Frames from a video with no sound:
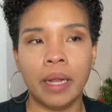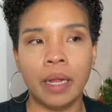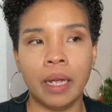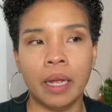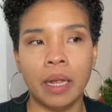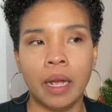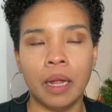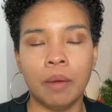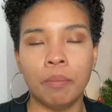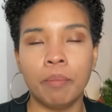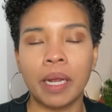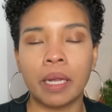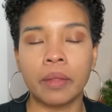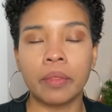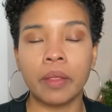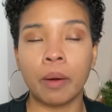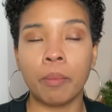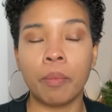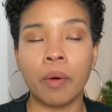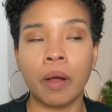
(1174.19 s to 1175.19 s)
and pick
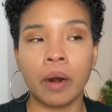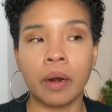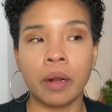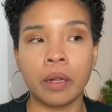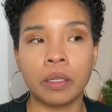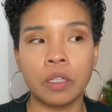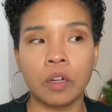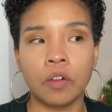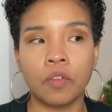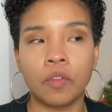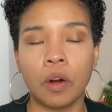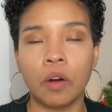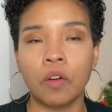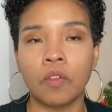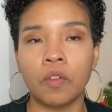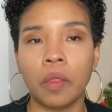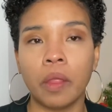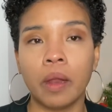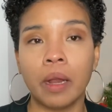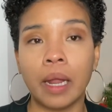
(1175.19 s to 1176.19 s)
their product
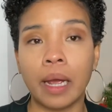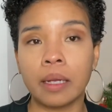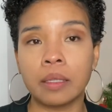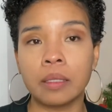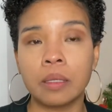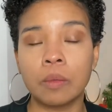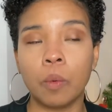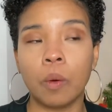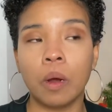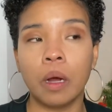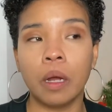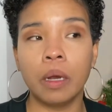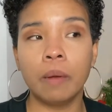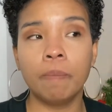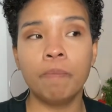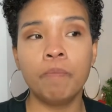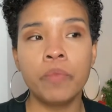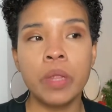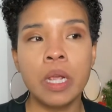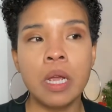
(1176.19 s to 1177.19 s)
over the next one.